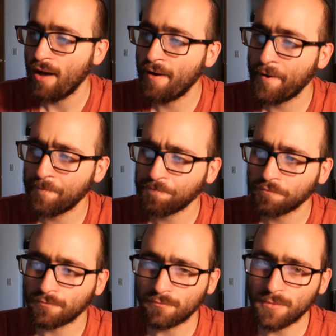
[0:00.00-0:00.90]

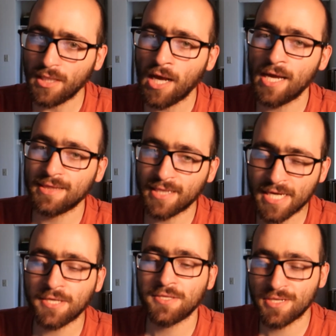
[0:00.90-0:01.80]
Um, I
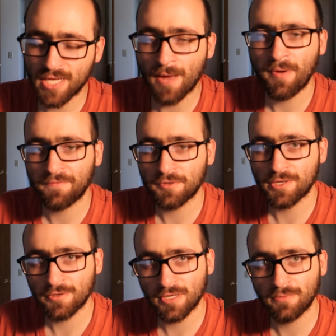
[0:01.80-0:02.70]
like to stop after
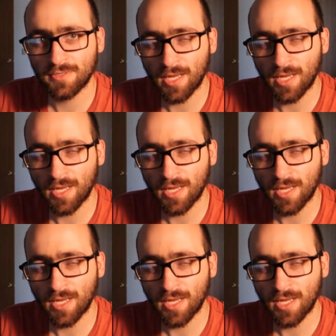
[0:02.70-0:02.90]
a certain